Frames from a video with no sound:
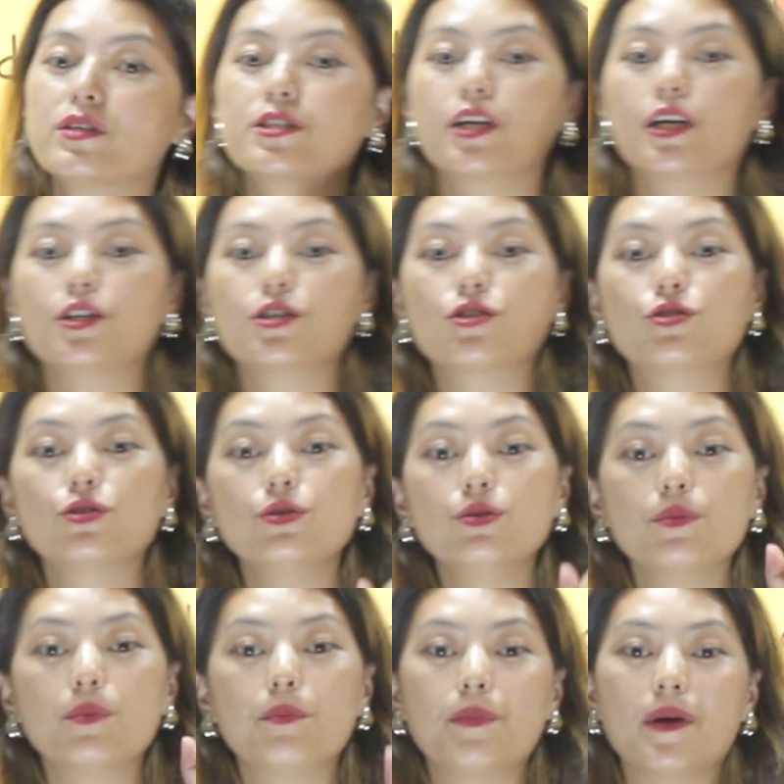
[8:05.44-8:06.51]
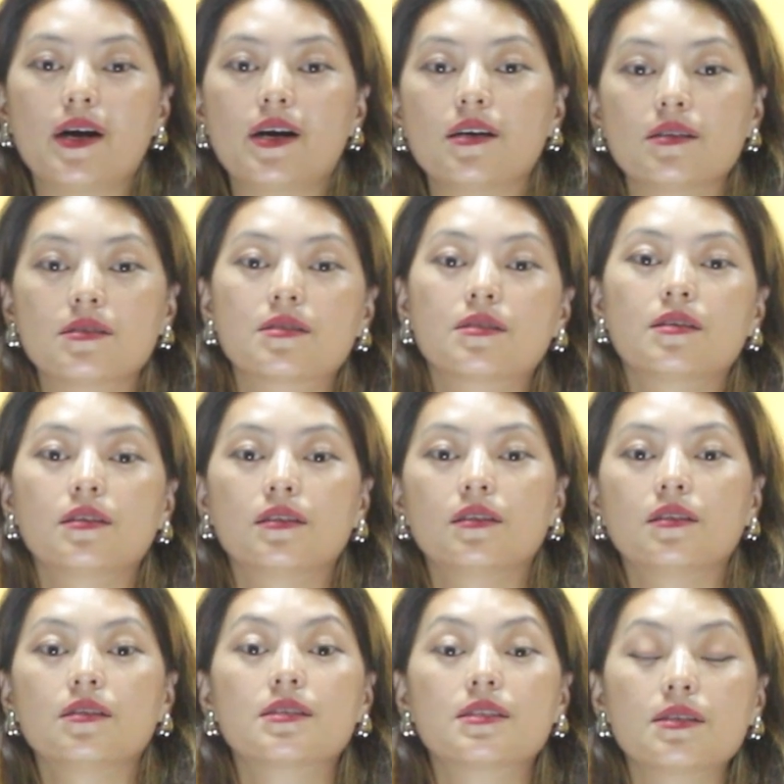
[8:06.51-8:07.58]
will change to past,
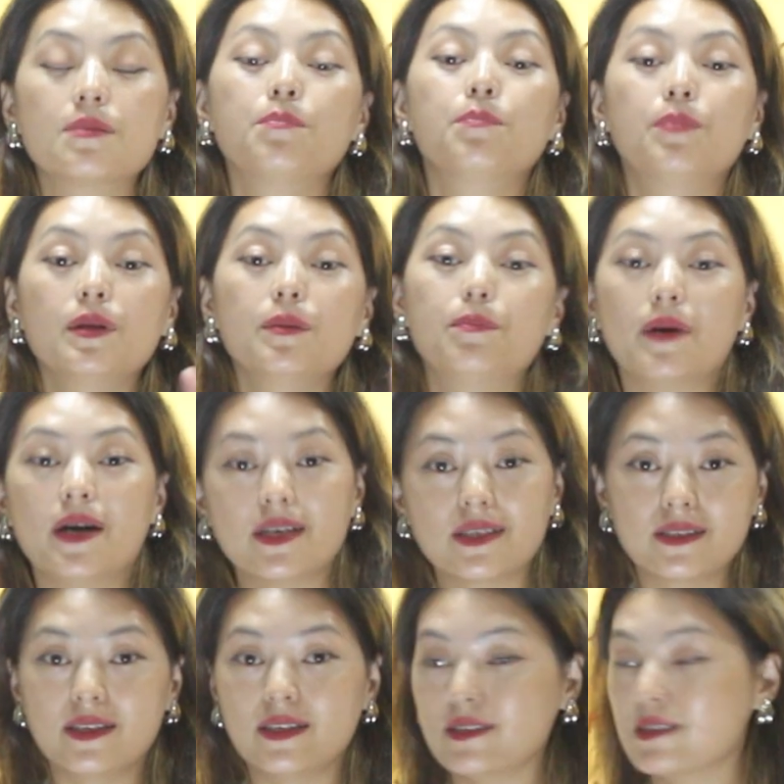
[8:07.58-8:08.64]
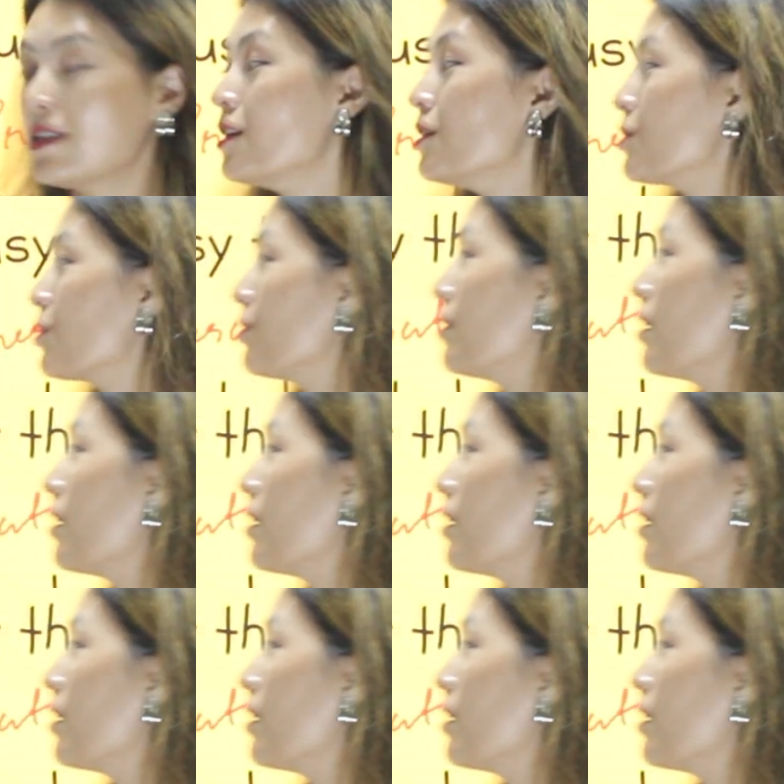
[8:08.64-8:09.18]
simple past tense. So